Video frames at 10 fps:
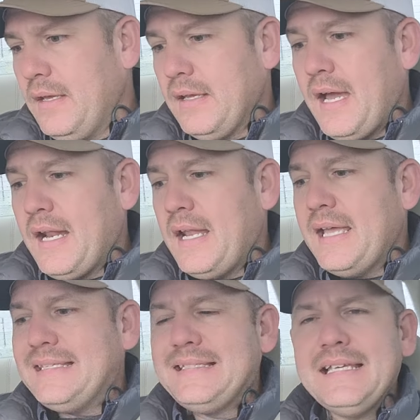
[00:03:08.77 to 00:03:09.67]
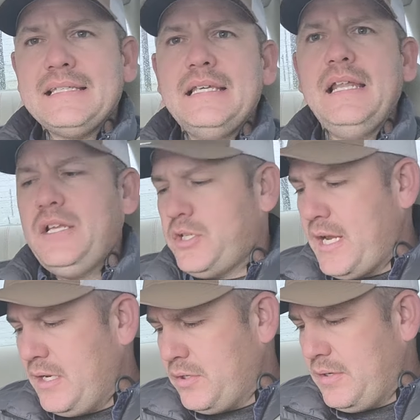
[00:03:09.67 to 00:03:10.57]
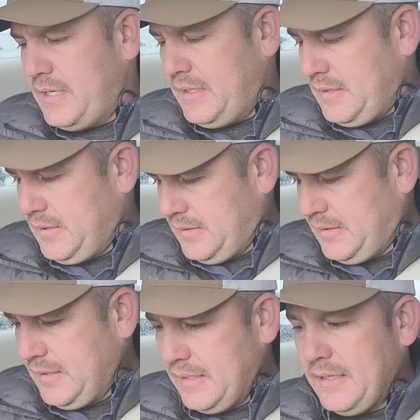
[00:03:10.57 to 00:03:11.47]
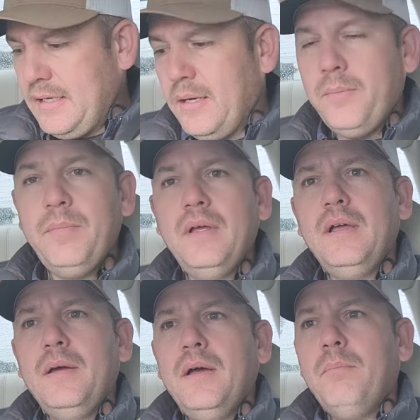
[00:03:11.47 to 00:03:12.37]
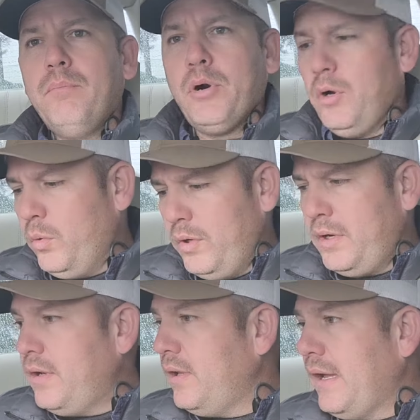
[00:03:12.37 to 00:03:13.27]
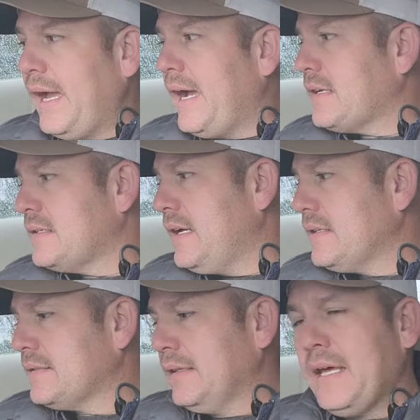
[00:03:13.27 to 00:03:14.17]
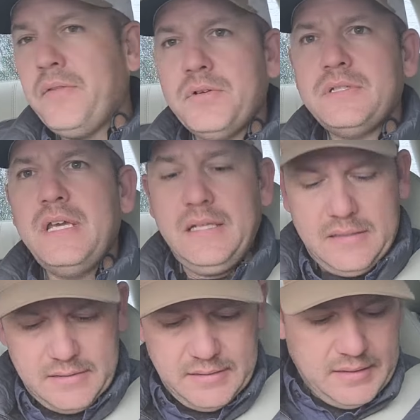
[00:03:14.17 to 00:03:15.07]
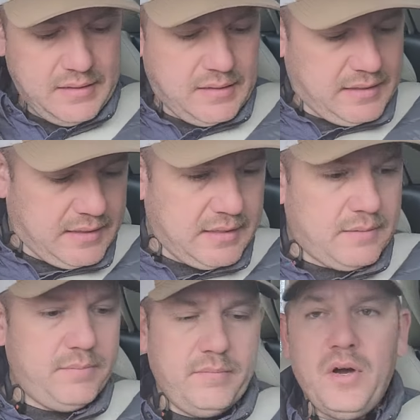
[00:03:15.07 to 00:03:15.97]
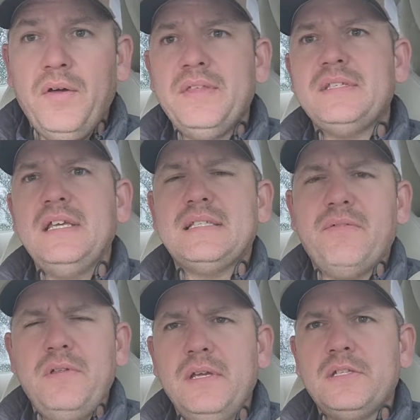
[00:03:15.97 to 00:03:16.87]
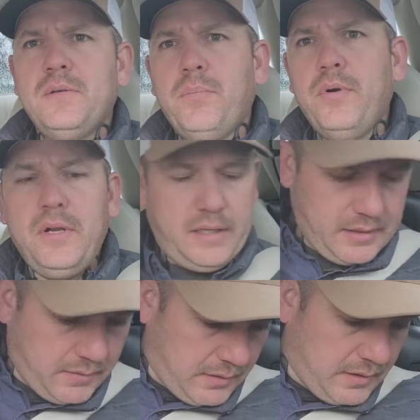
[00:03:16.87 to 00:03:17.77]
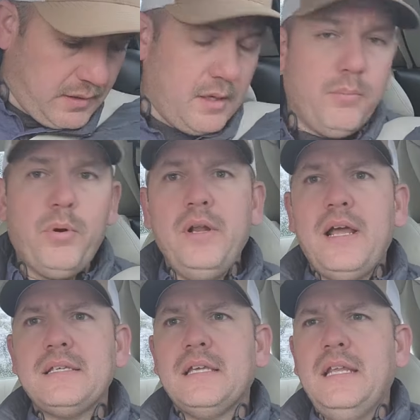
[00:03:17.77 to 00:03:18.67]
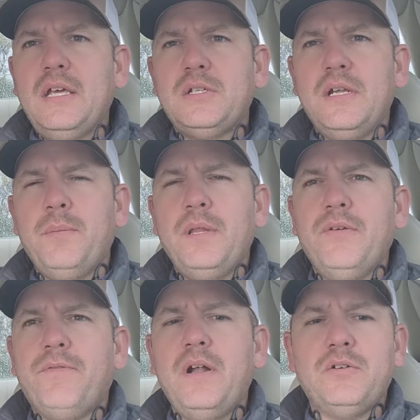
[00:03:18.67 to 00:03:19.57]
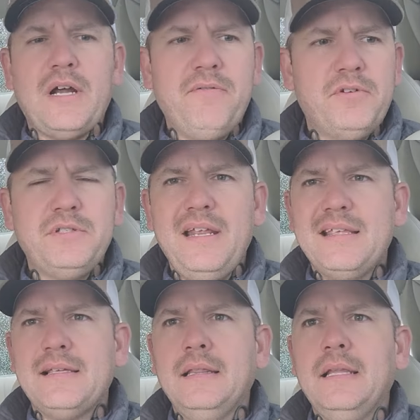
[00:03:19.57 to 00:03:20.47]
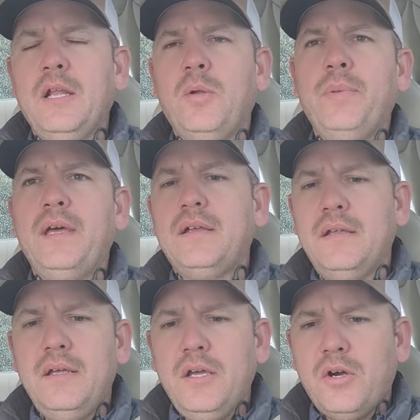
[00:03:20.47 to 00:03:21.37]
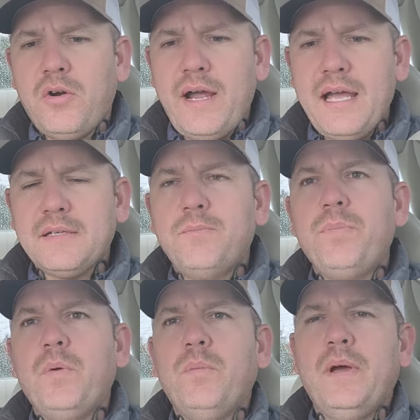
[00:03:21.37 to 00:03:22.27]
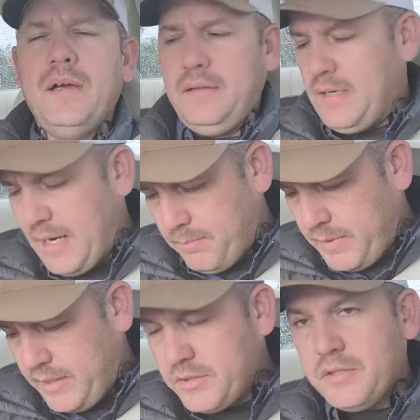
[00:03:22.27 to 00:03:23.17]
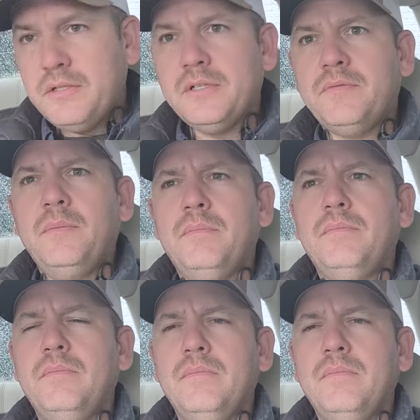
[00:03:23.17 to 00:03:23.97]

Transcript: got a nice 6 CD changer in it. Burl wood accents, leather seats. All the seats, everything is in pretty nice condition. I mean, the front driver's seat is a little bit cracked, but not much, just from